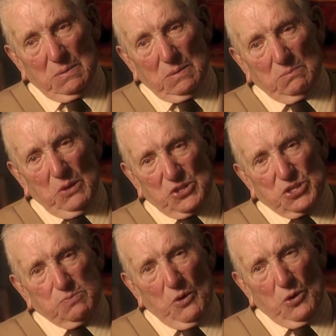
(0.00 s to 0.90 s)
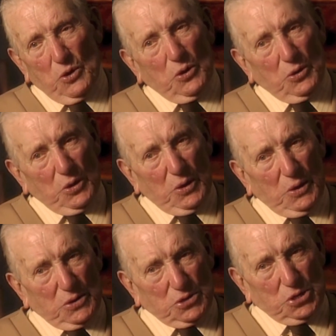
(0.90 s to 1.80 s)
much more
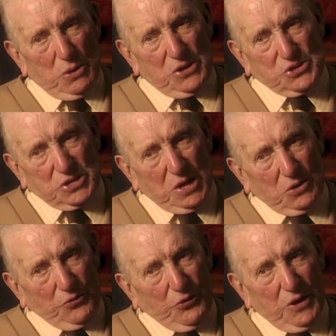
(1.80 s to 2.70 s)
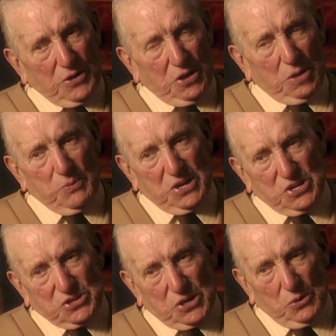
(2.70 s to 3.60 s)
to himself than the
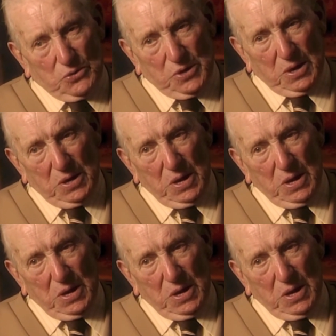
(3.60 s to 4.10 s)
British soldier.